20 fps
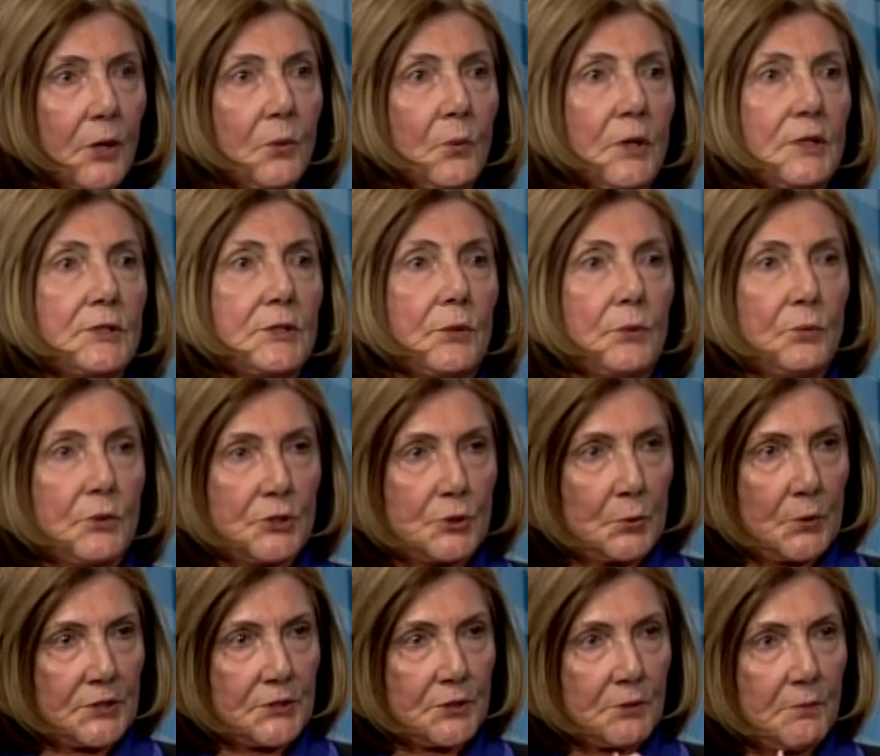which
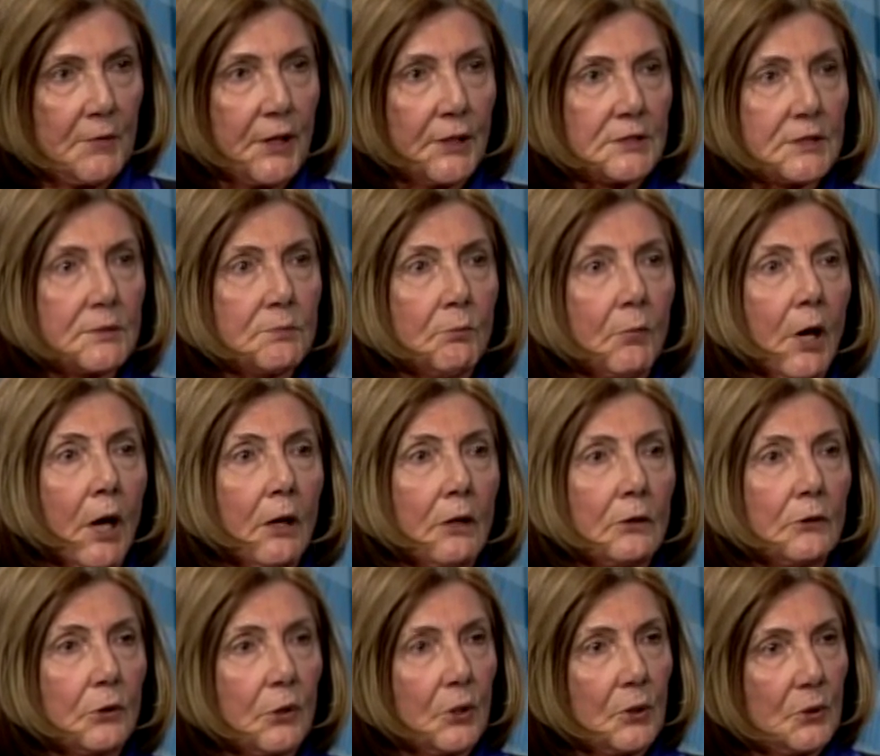was to make
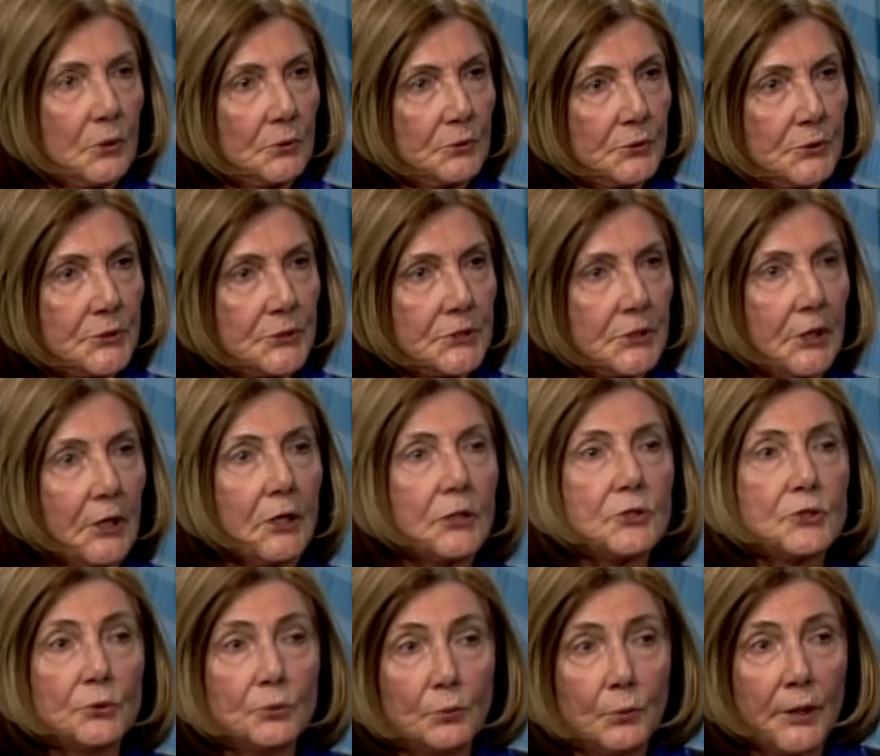small loans
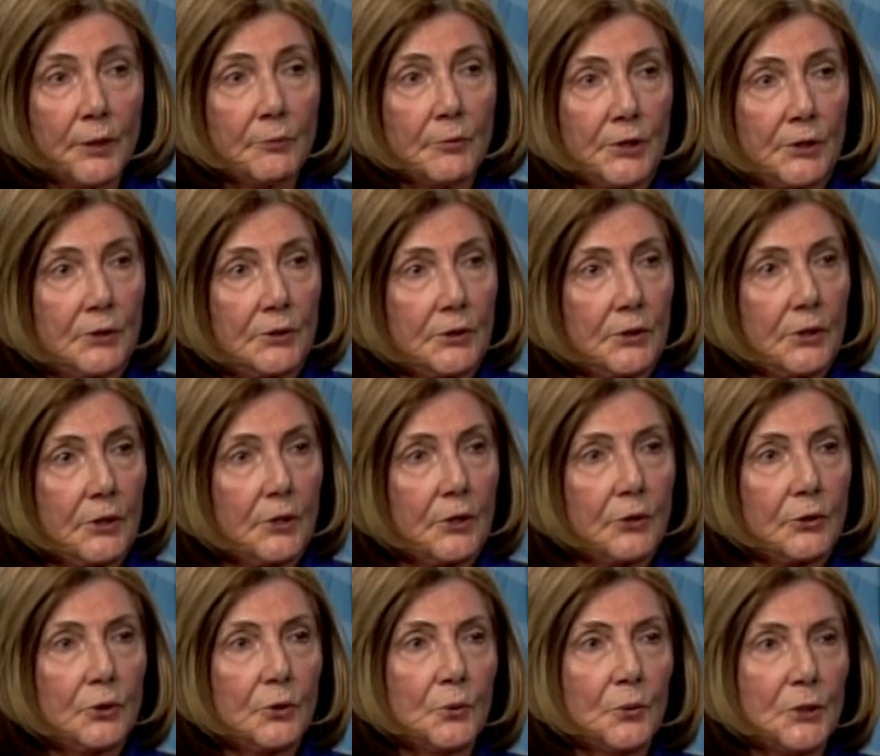to women
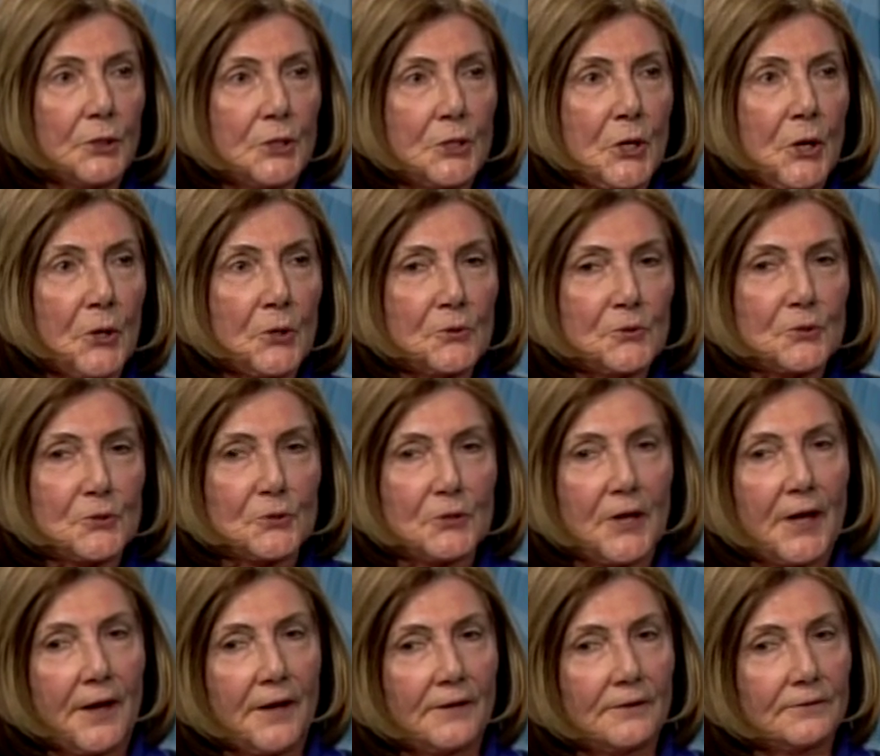who were known to
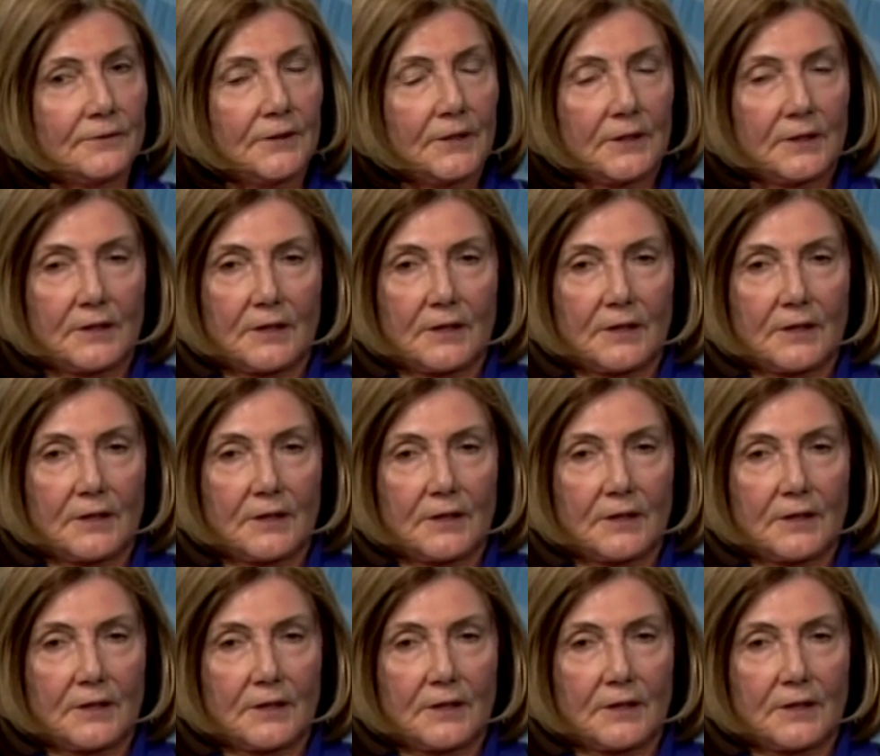have